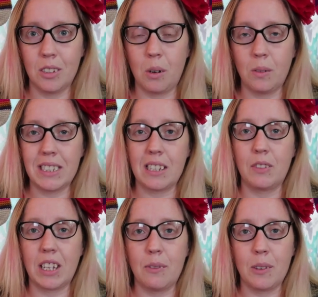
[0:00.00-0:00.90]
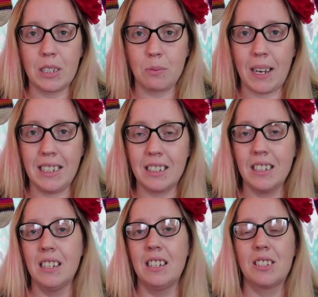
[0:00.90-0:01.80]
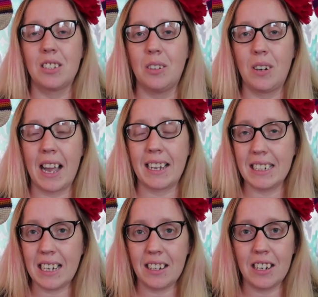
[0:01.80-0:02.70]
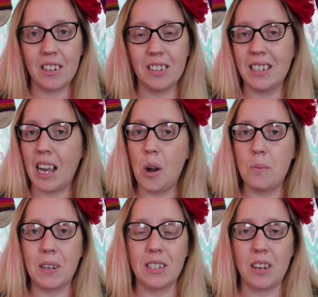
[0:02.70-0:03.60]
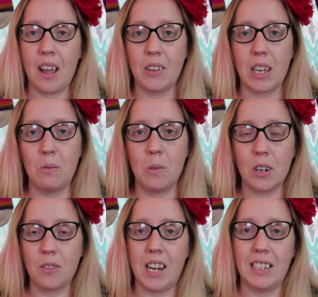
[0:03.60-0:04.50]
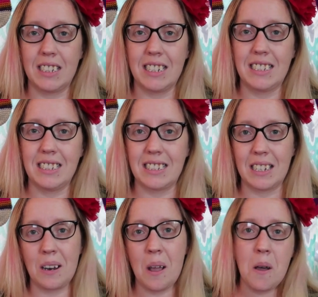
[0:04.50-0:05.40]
You always love the giveaways, right? So I gotta get out of here. I hope you guys are having a wonderful holiday season.